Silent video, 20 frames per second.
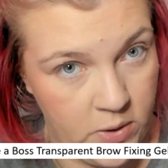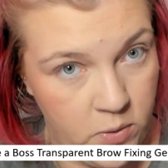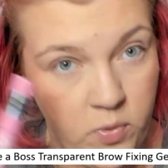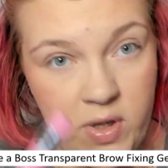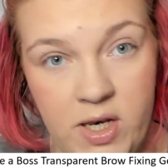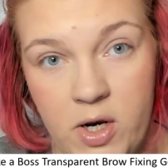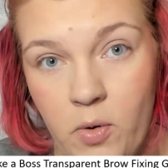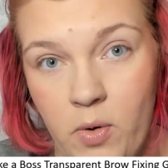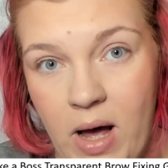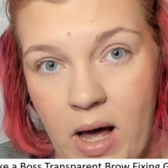We
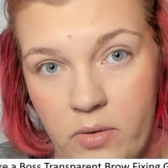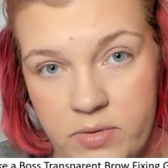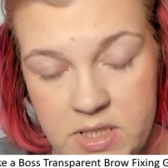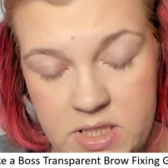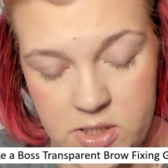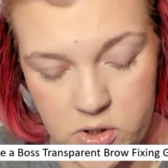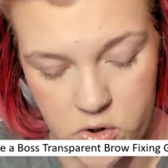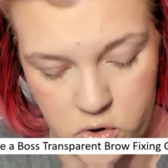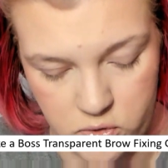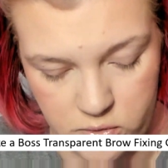know how
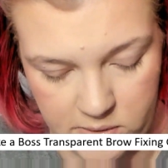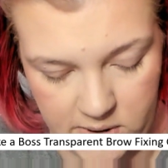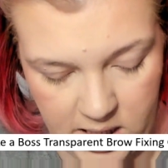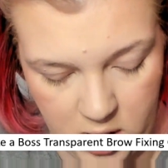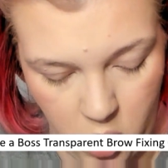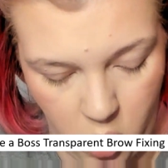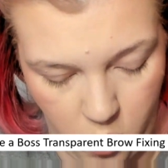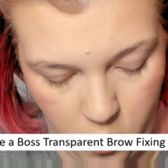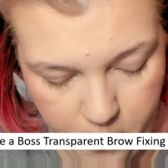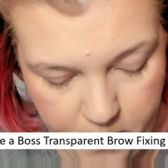these usually
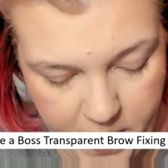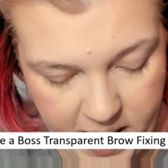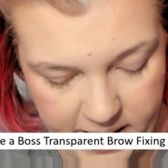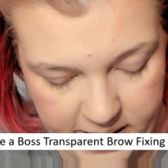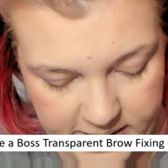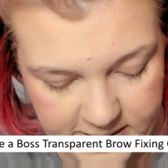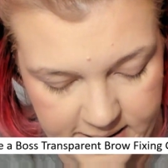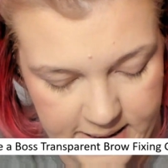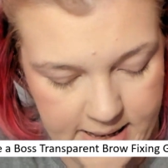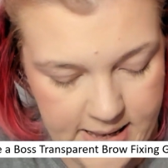go,
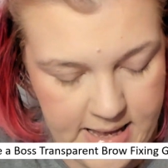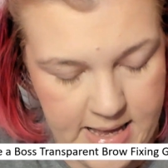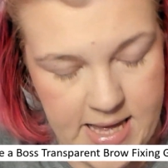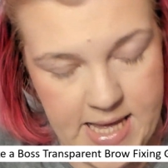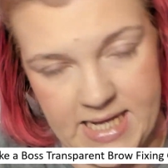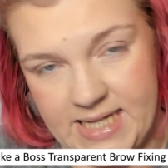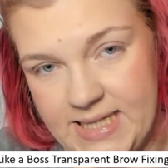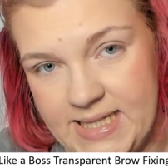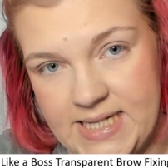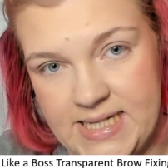but
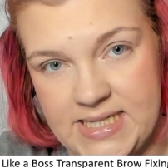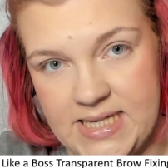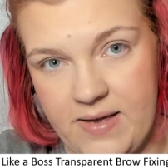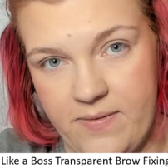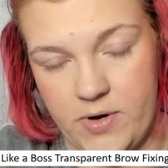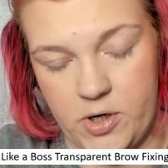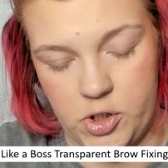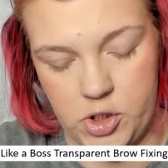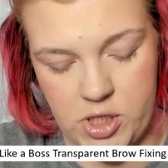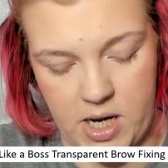let's give
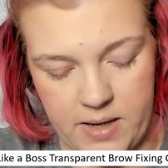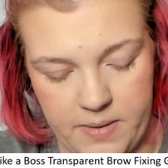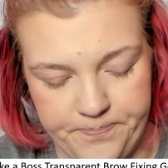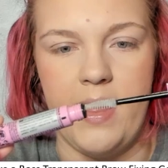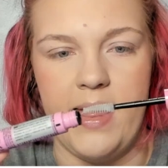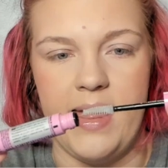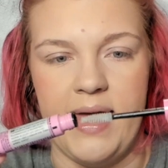it a shot.